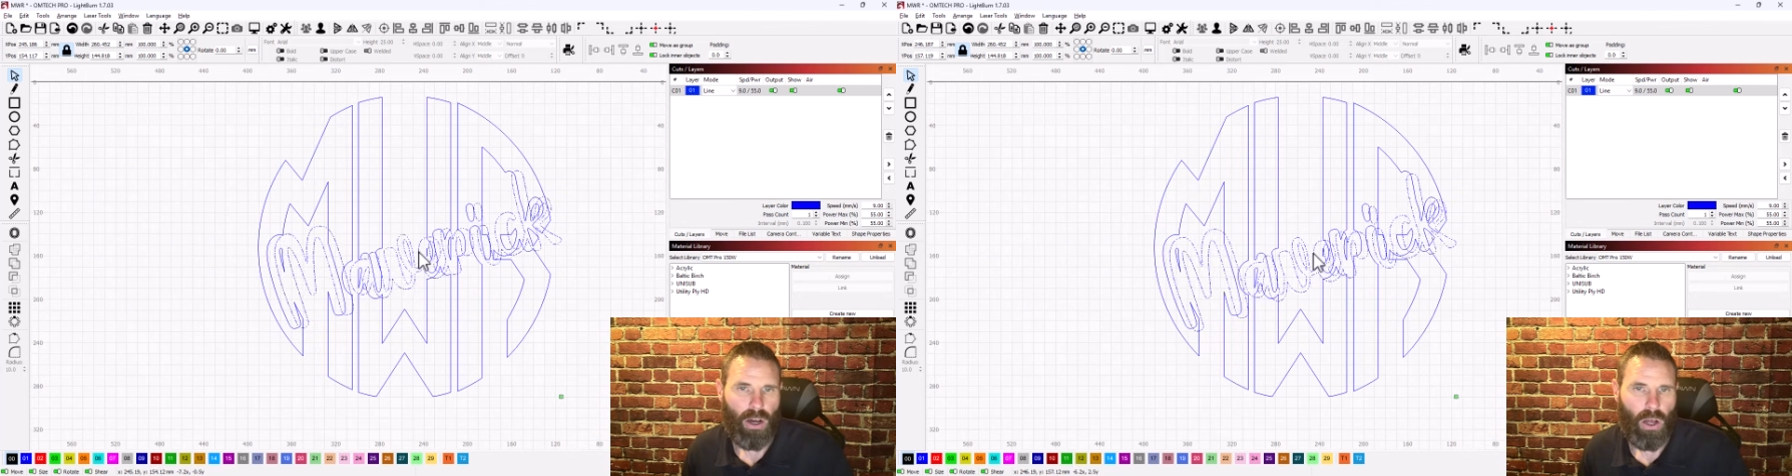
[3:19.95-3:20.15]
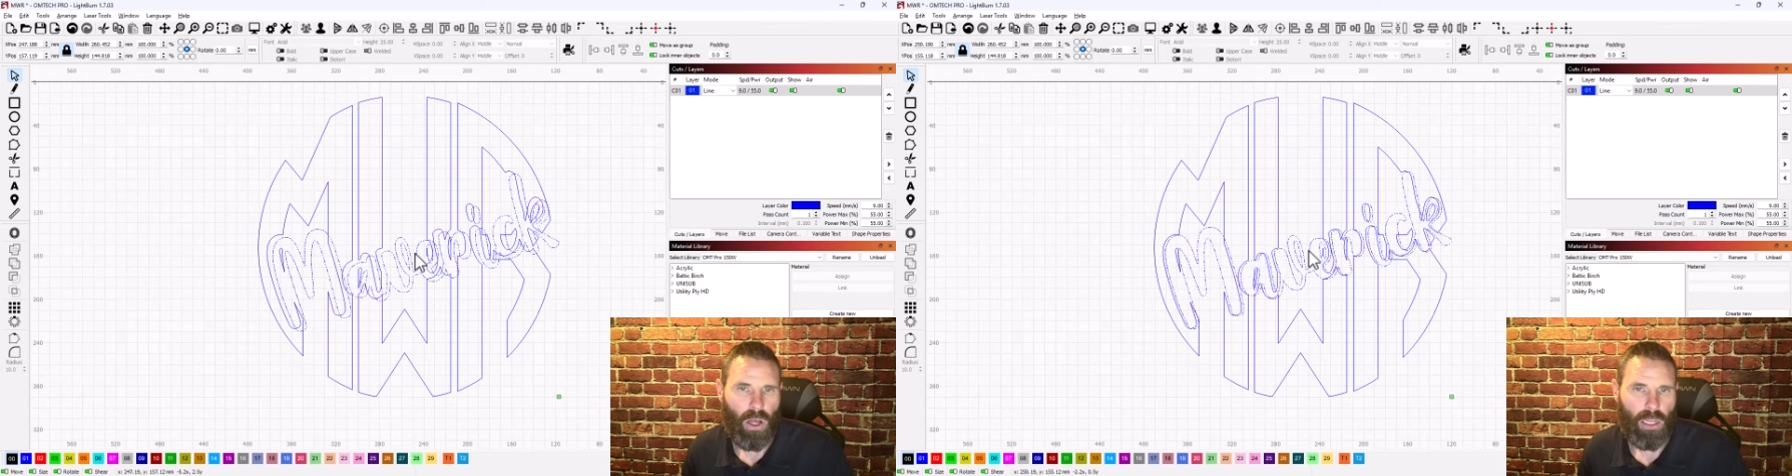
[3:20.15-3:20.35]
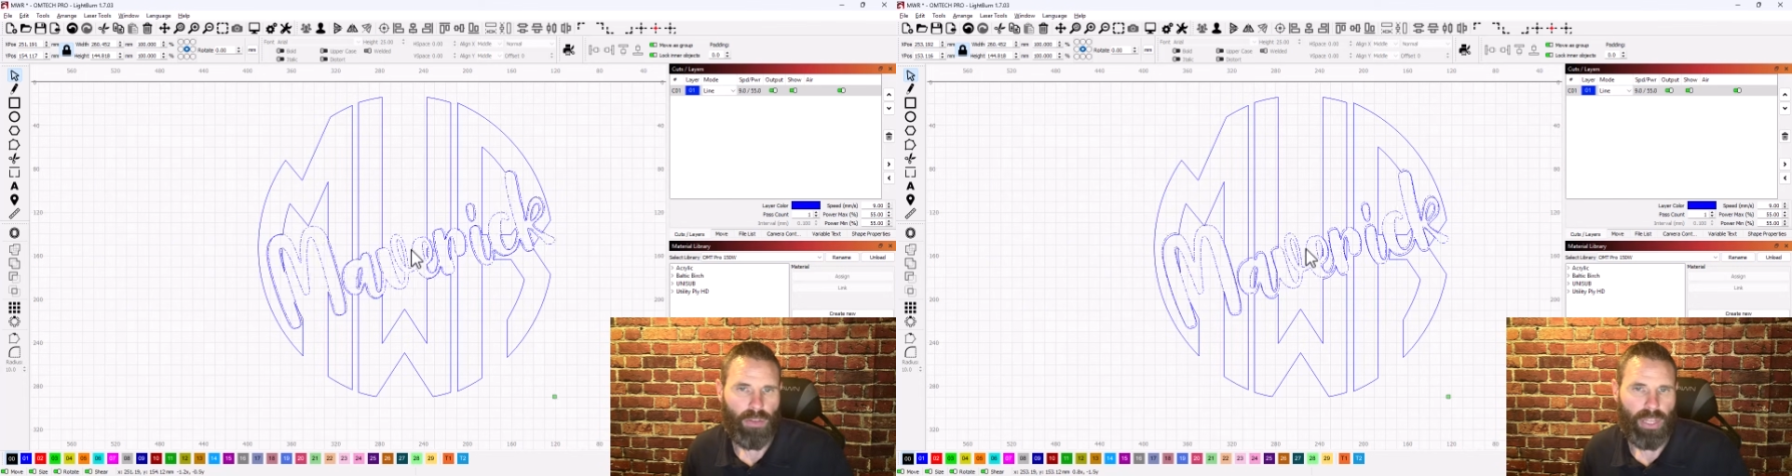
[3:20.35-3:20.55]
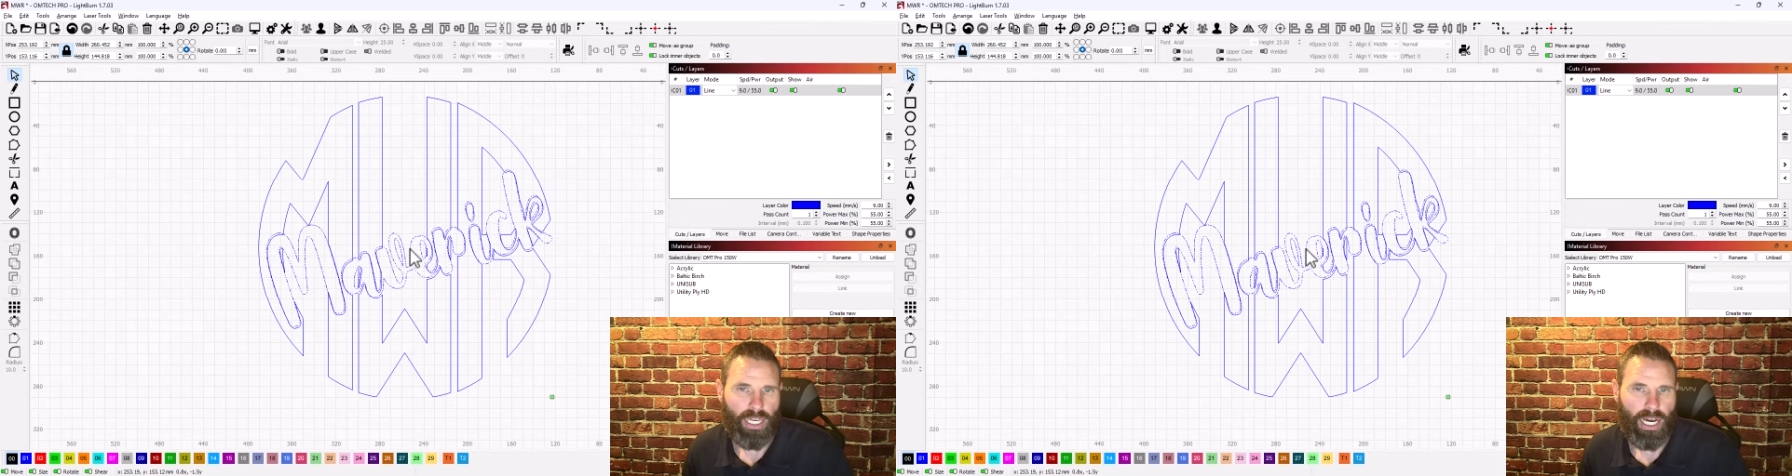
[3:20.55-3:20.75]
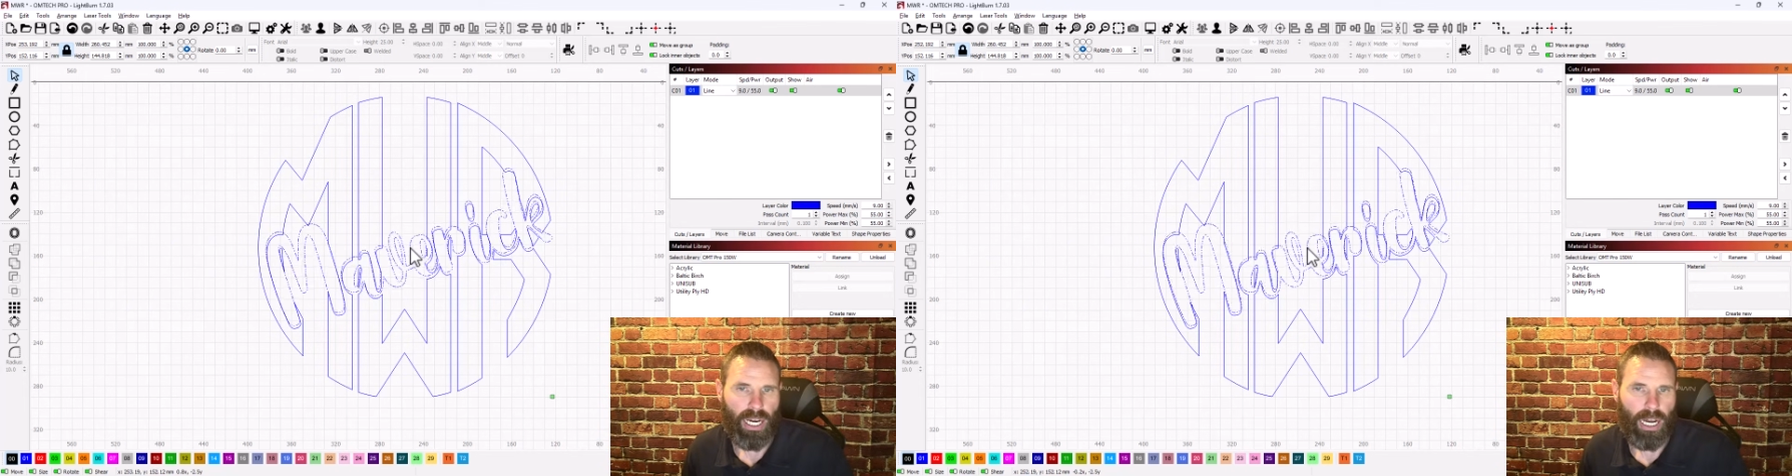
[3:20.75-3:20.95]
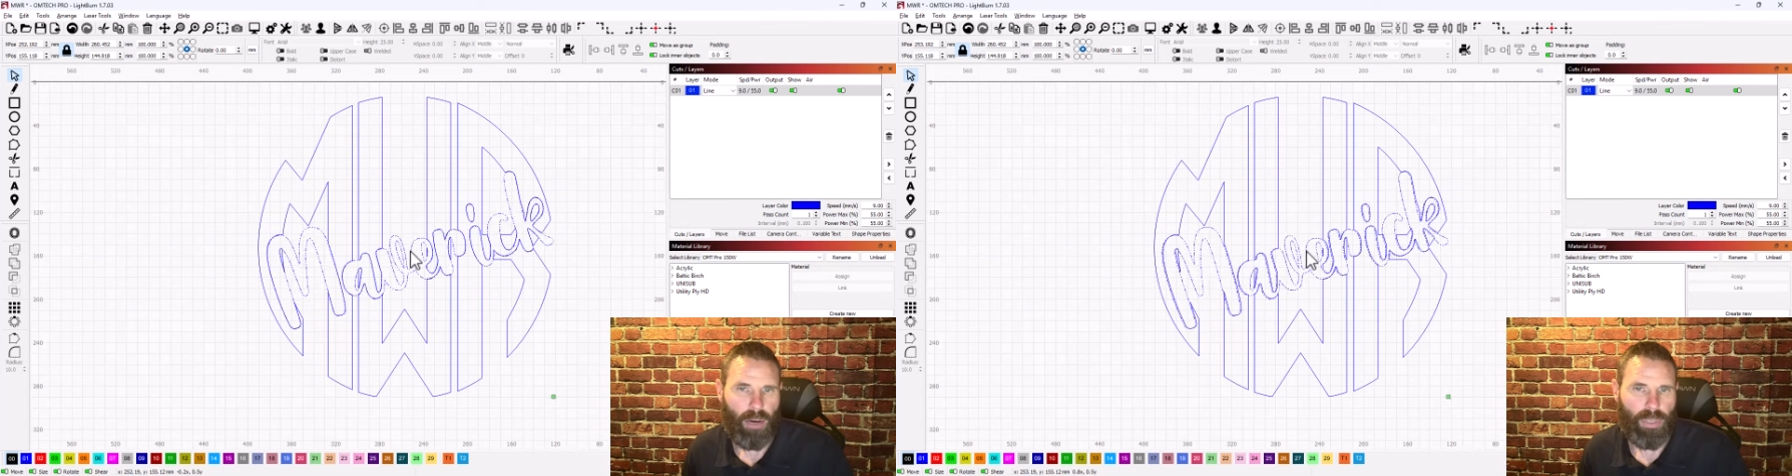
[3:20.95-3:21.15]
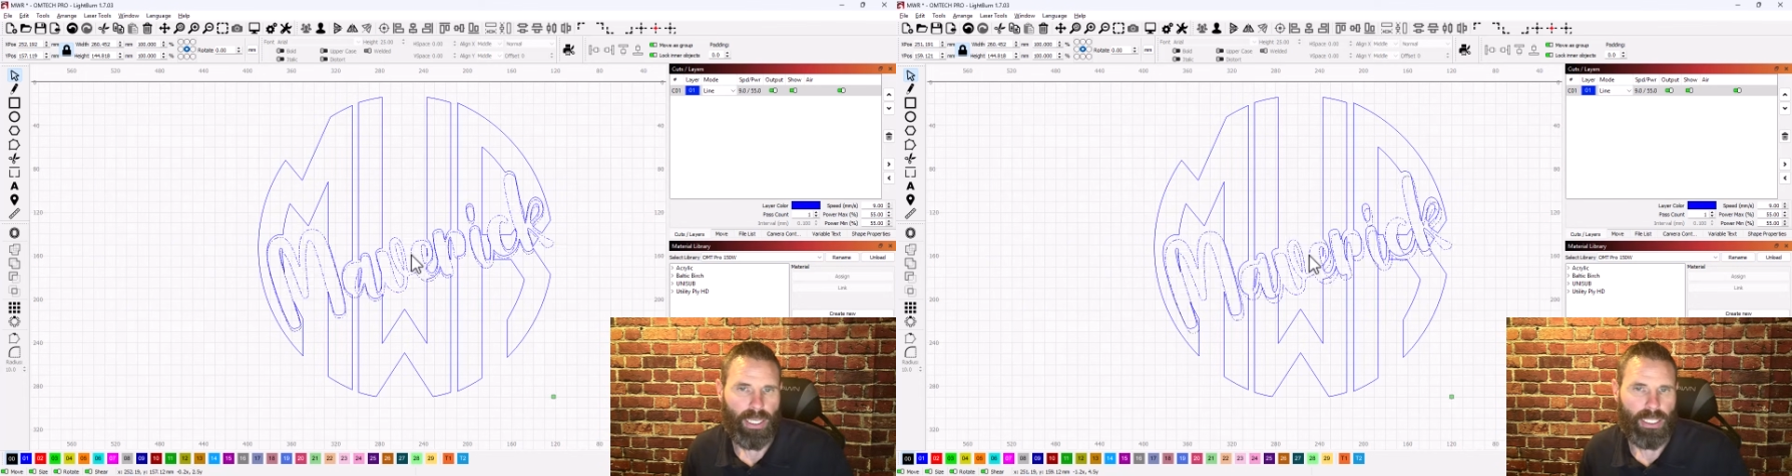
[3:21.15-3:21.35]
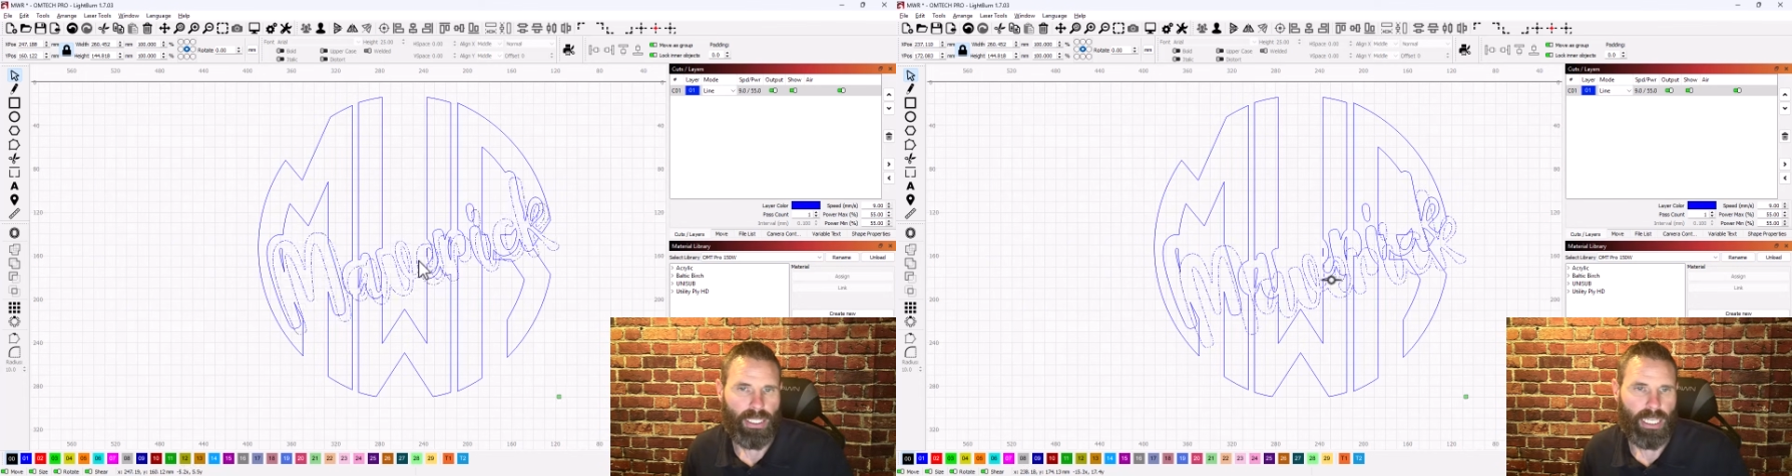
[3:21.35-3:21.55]
all of the cutout
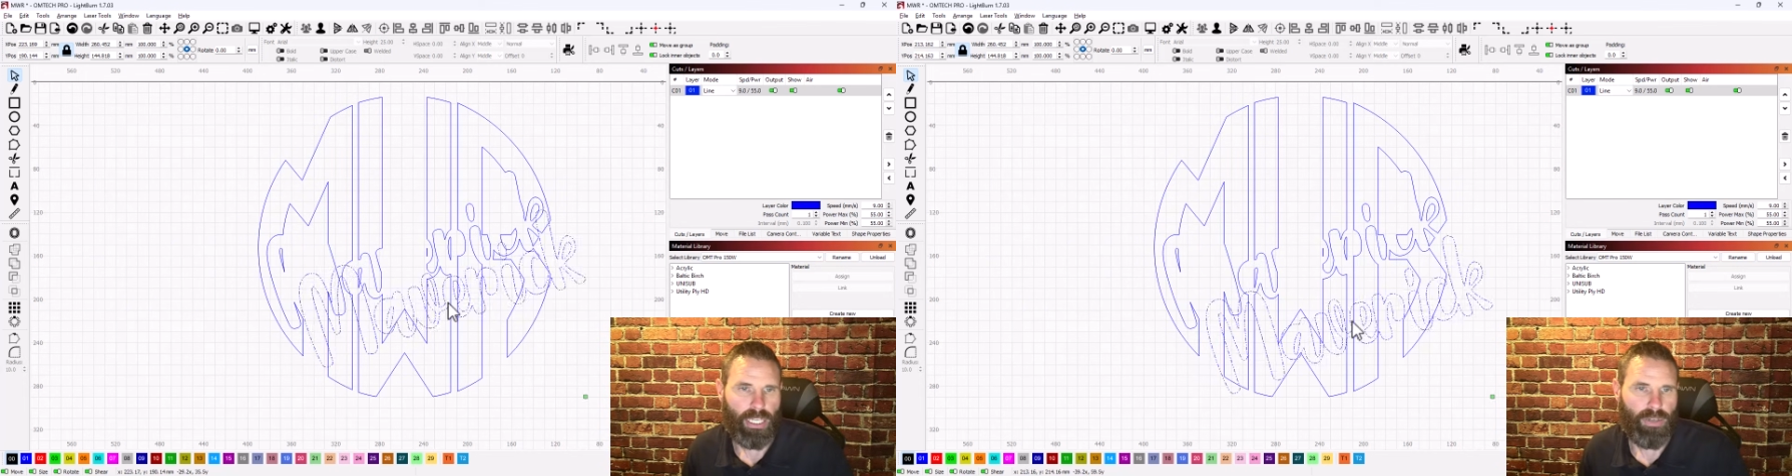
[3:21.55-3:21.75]
pieces that